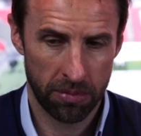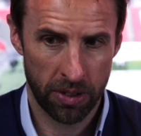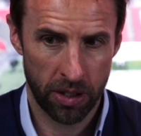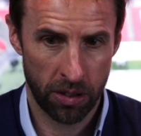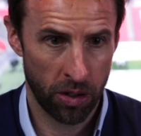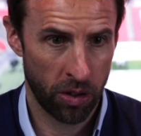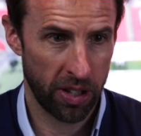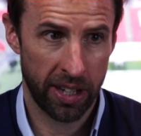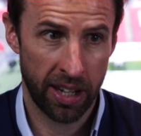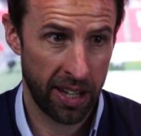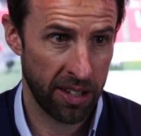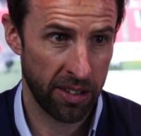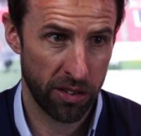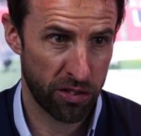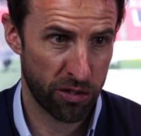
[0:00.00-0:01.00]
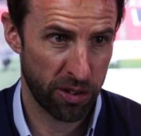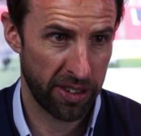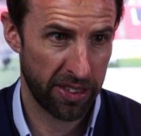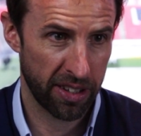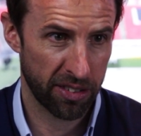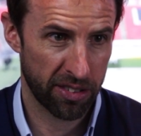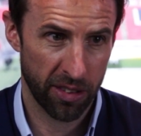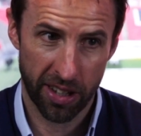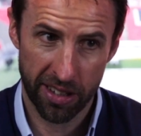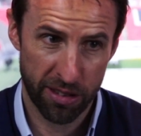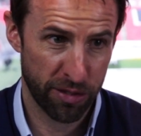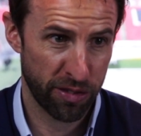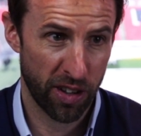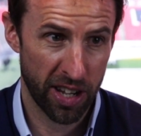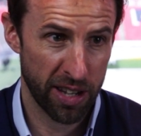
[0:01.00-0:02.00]
You're not in an industry that's 9
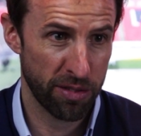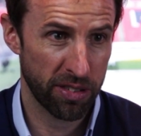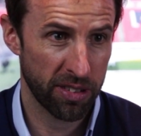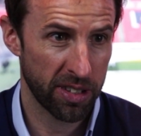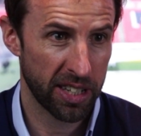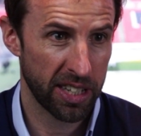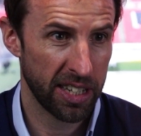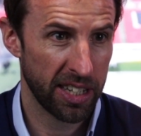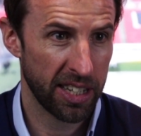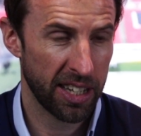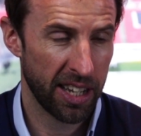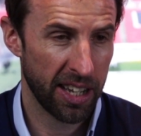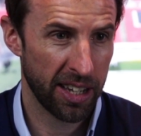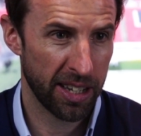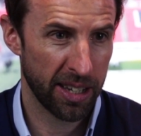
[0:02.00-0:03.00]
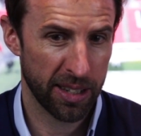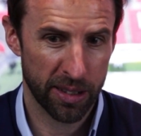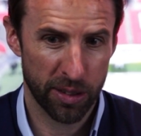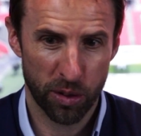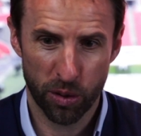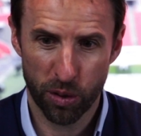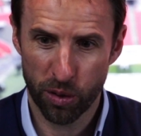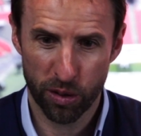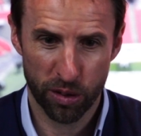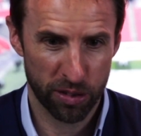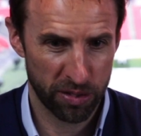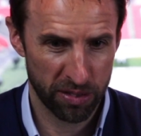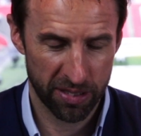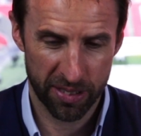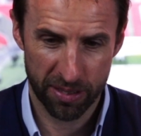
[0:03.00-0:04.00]
to 5 or
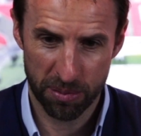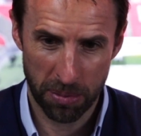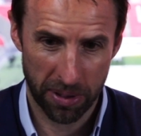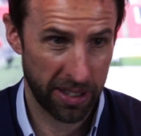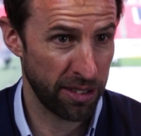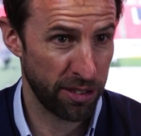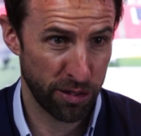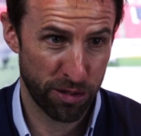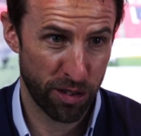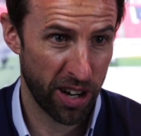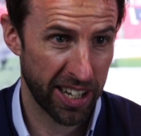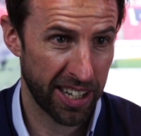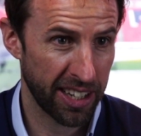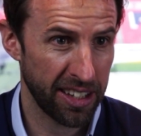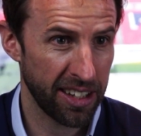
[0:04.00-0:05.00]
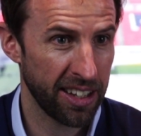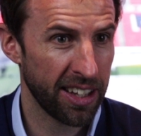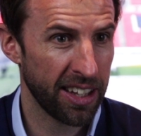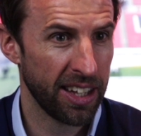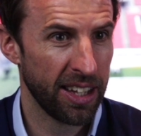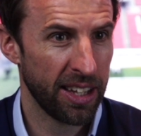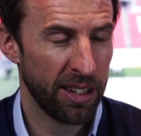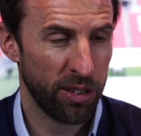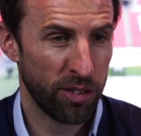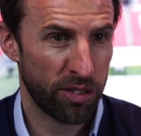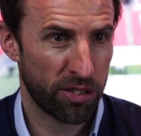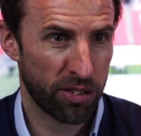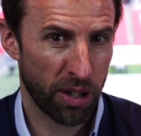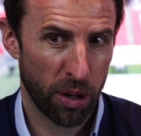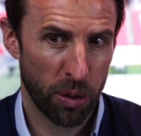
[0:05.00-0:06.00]
Monday to Friday.
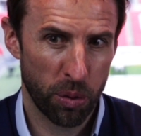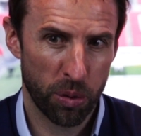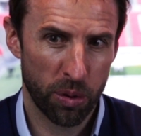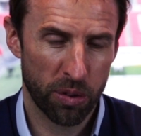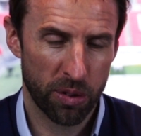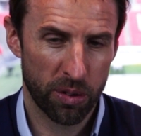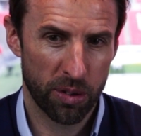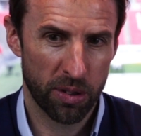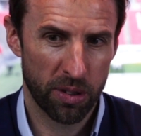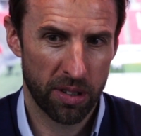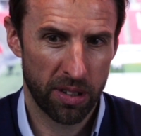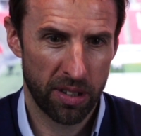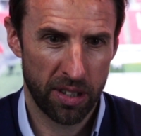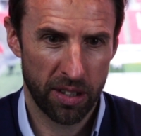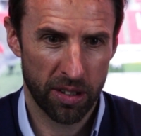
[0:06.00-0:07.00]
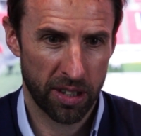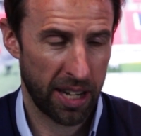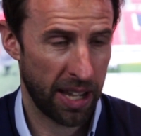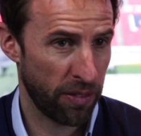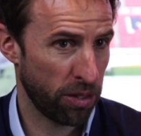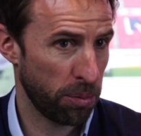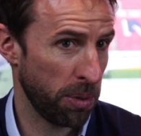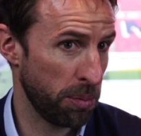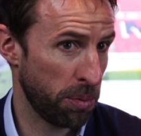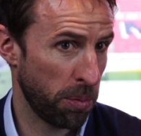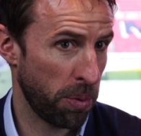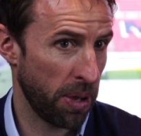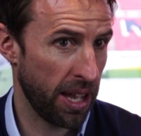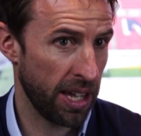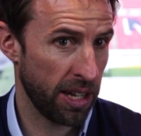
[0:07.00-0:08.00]
So you're going to have to be
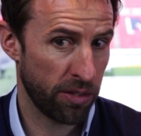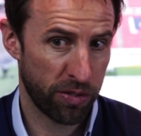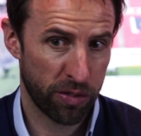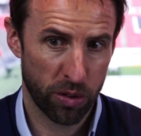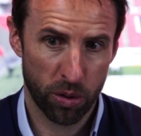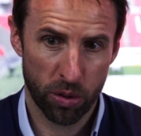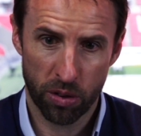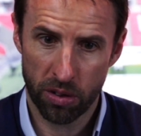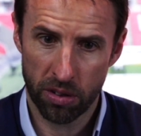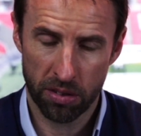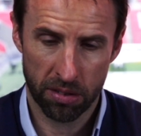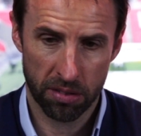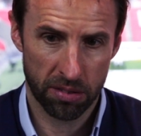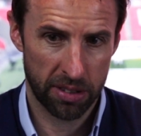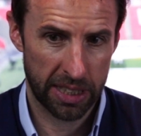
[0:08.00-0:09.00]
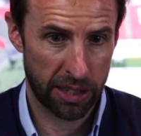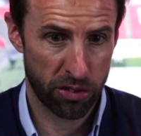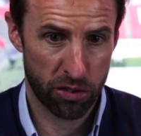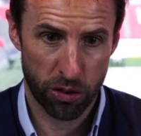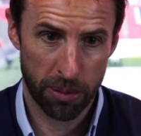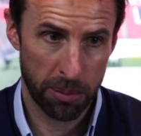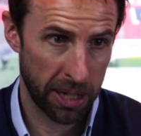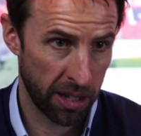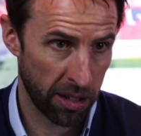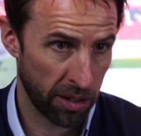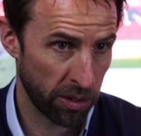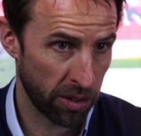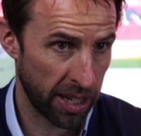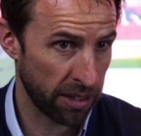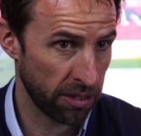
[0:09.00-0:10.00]
prepared for extremely
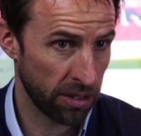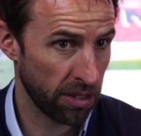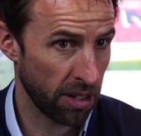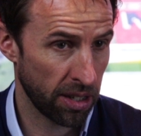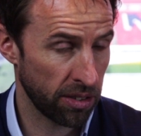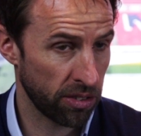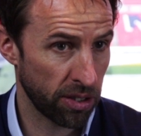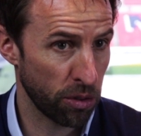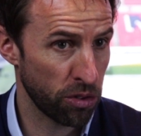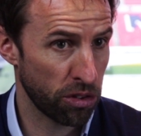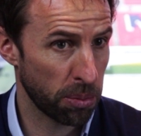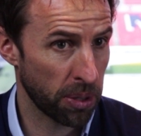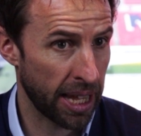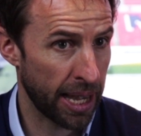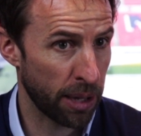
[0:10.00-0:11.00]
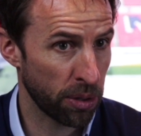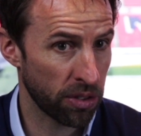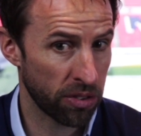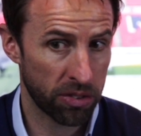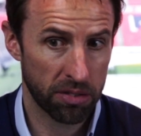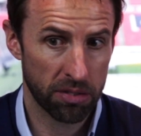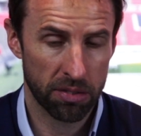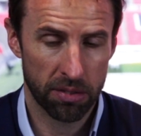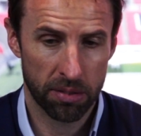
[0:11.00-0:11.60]
long, unsociable hours,